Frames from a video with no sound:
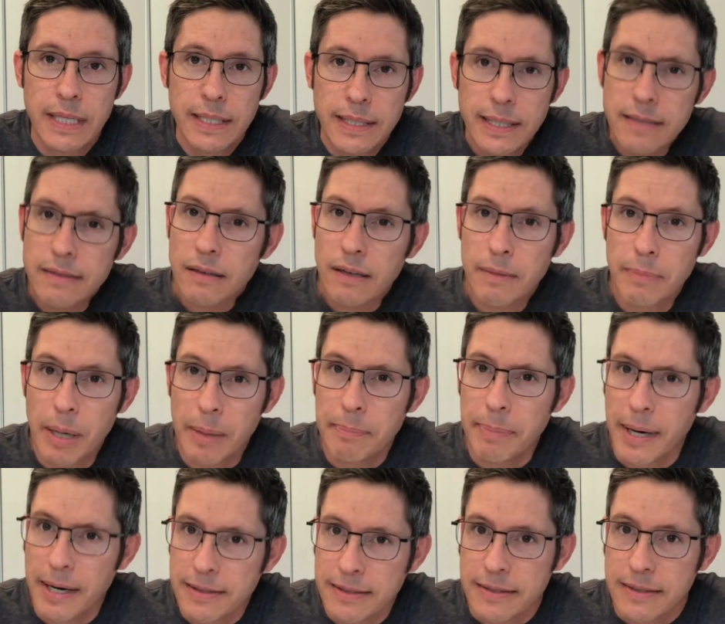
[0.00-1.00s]
Let's talk about
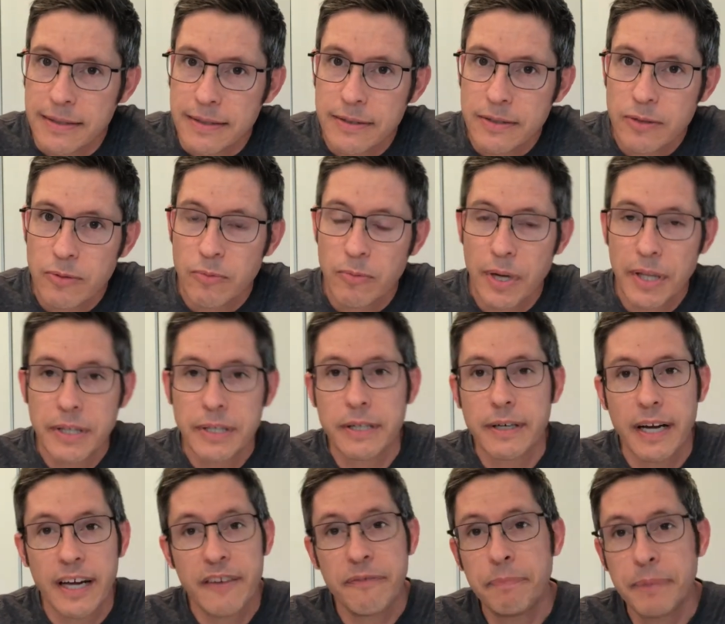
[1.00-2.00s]
boxes. Whether
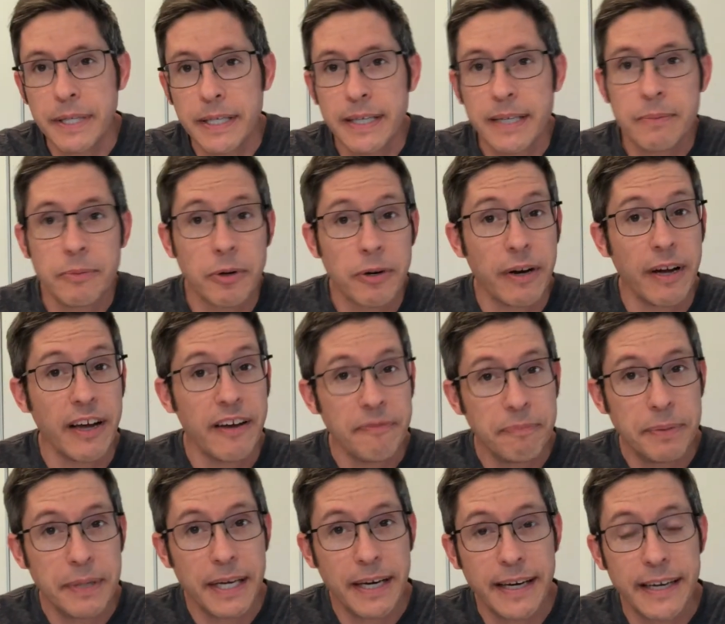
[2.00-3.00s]
you're FBM or
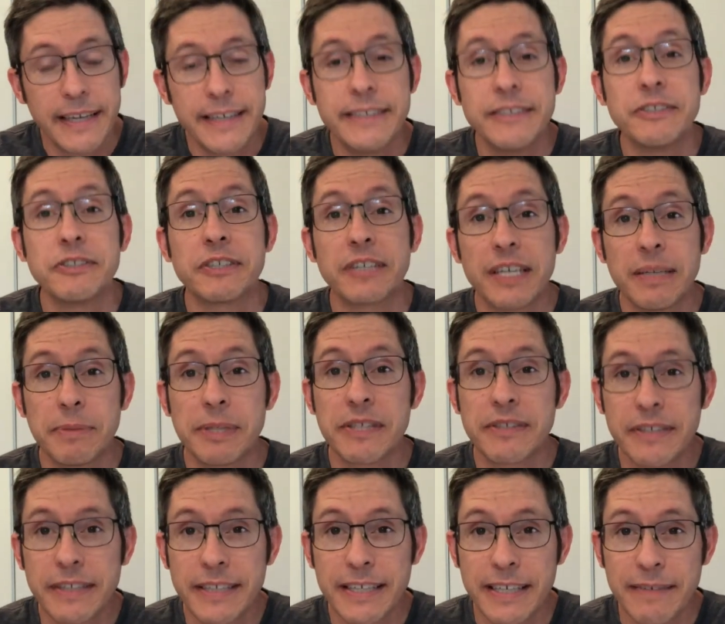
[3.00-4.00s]
FBA, you're going to be
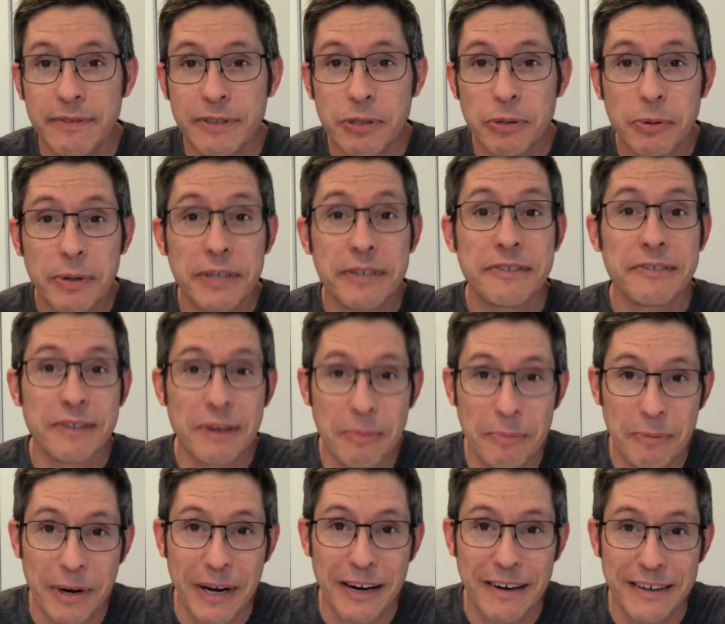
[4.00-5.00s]
sending inventory
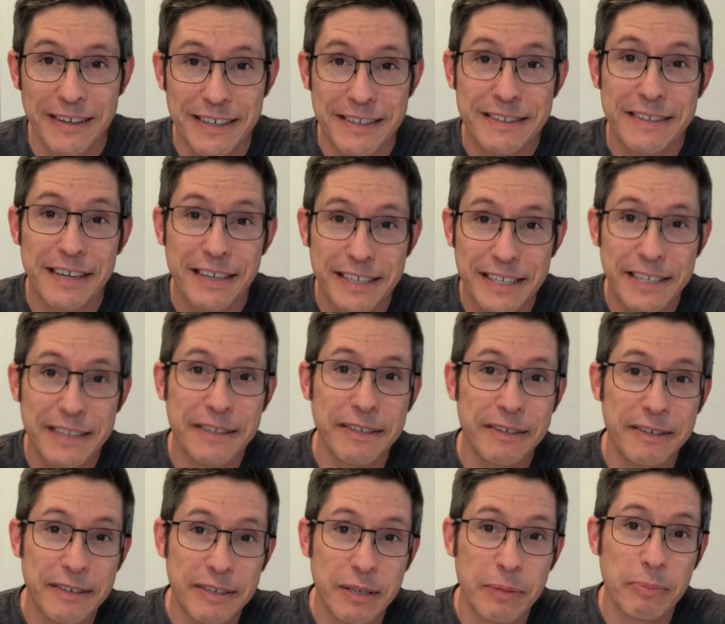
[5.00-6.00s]
somewhere, and it's got to get
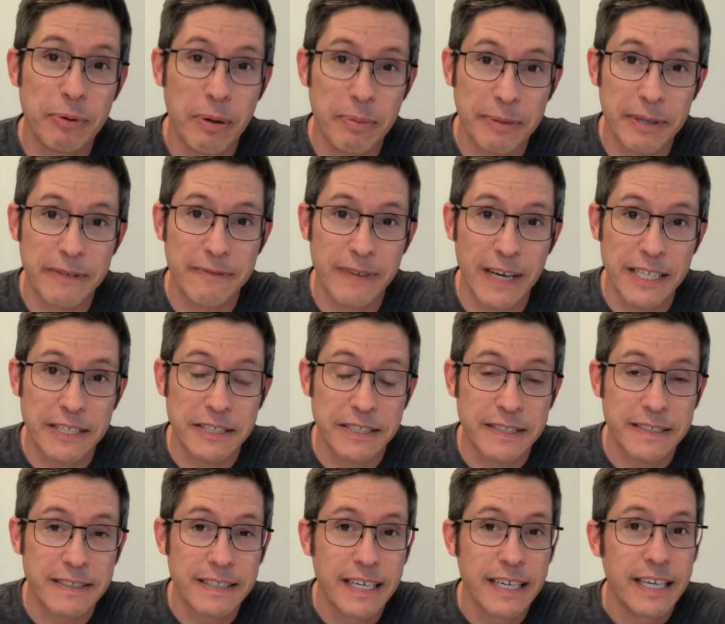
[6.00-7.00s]
there in an appropriate fashion.
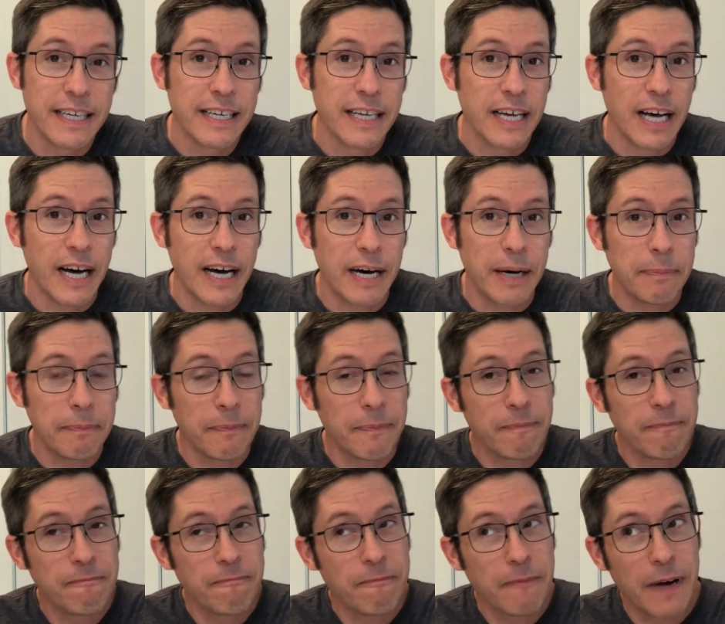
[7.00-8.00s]
Uh,
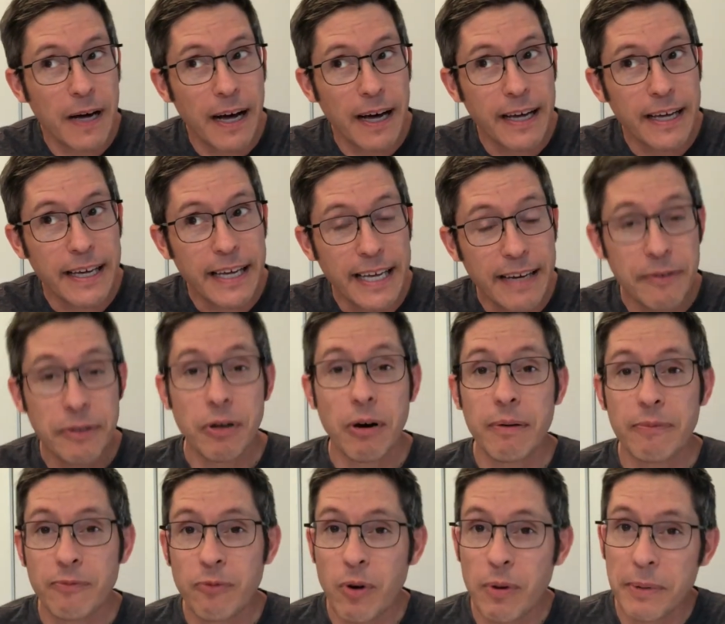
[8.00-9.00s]
Even though
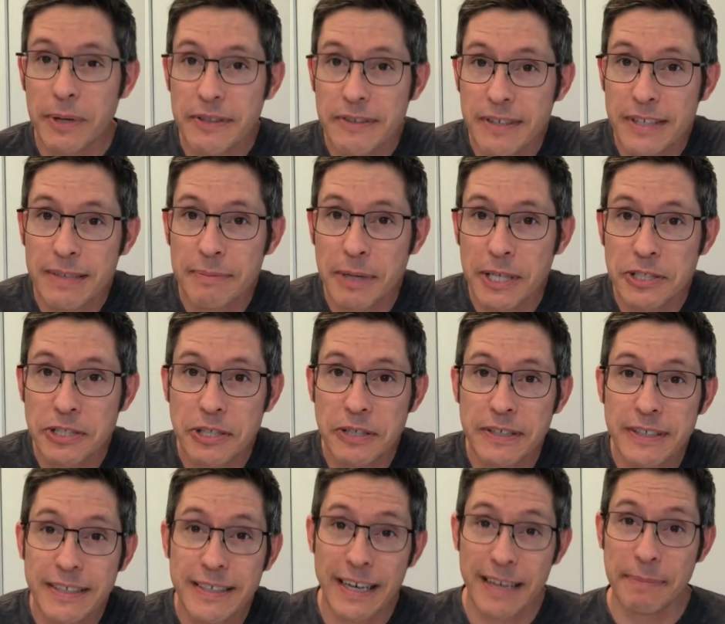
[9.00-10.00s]
I'm 4 months into my
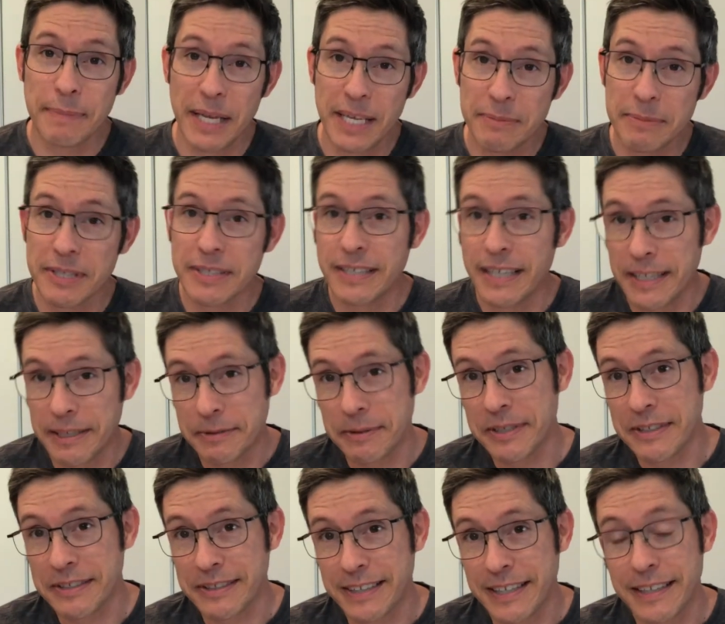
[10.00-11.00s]
journey, I made a mistake
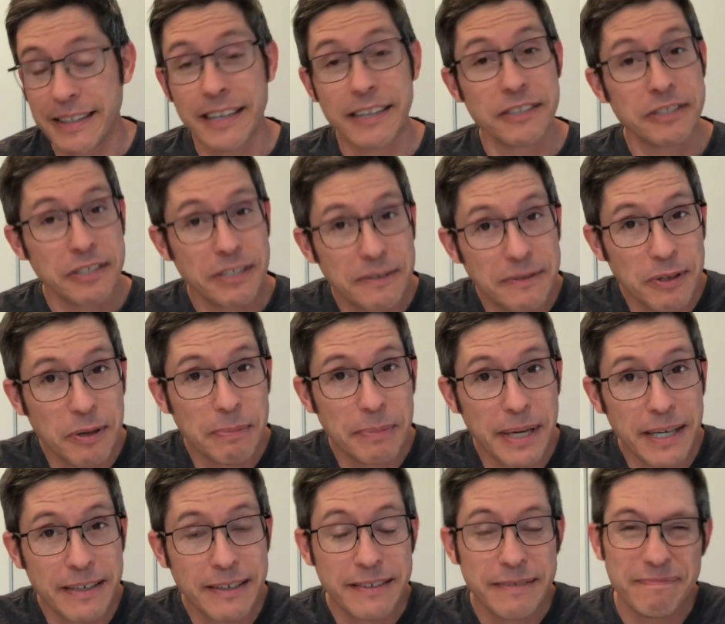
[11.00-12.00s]
recently that I should have known
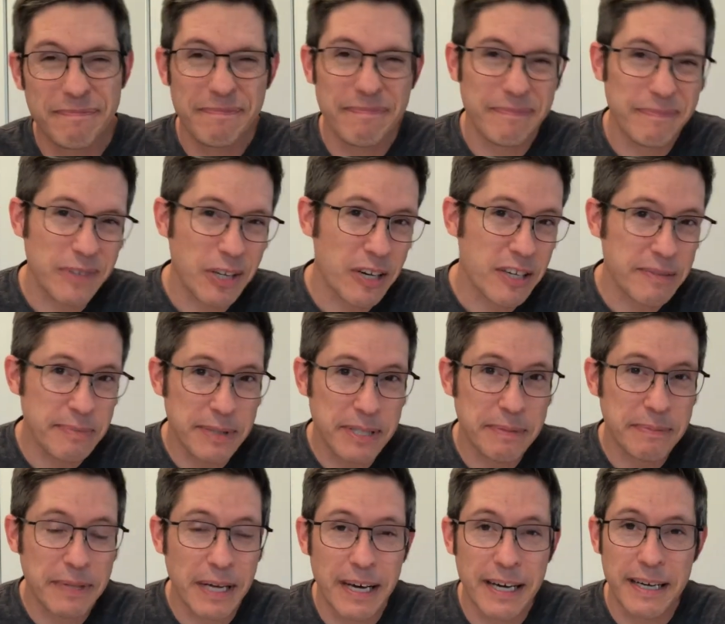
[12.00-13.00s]
better. It cost me
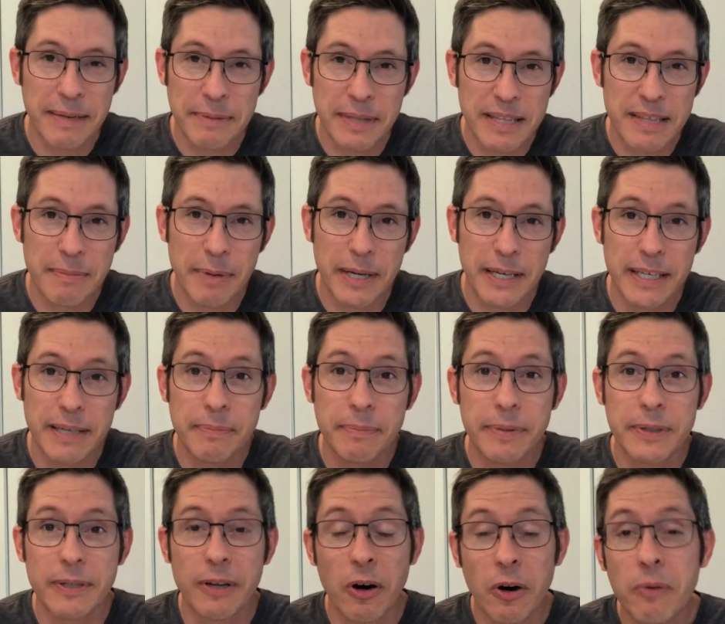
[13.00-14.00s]
some time, that's about it.
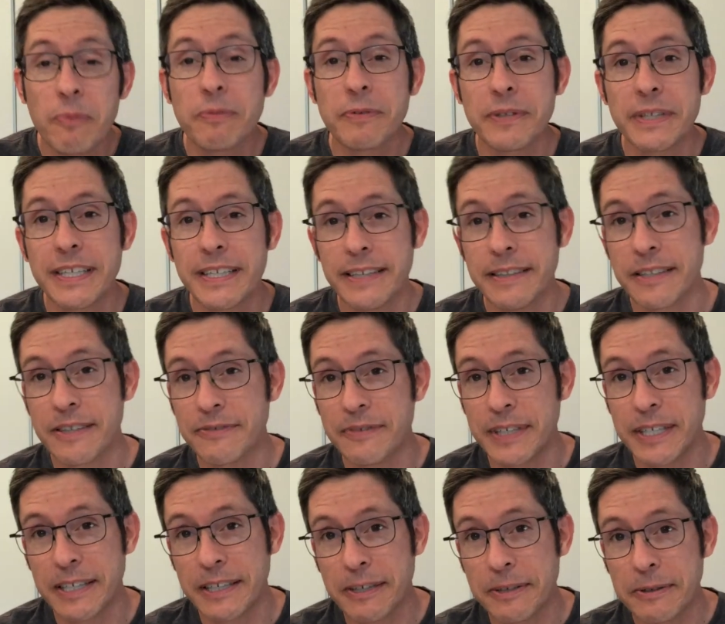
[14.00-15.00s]
But hopefully in this
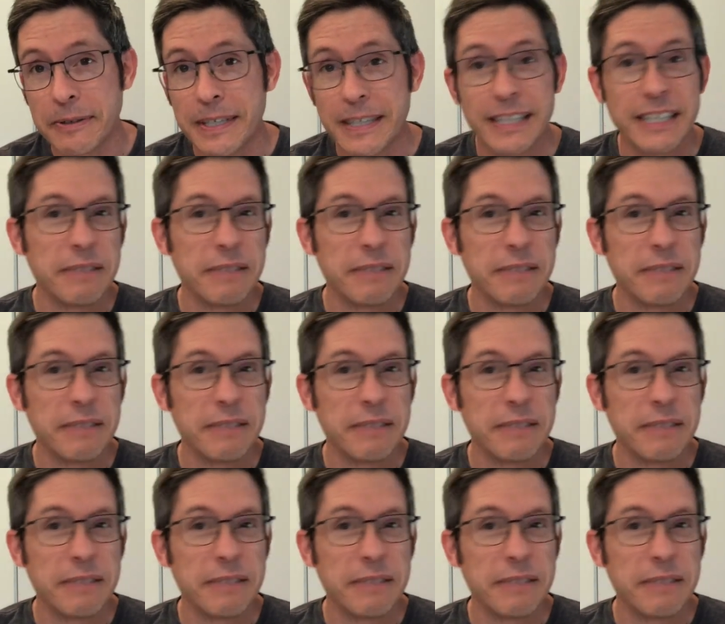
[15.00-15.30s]
video,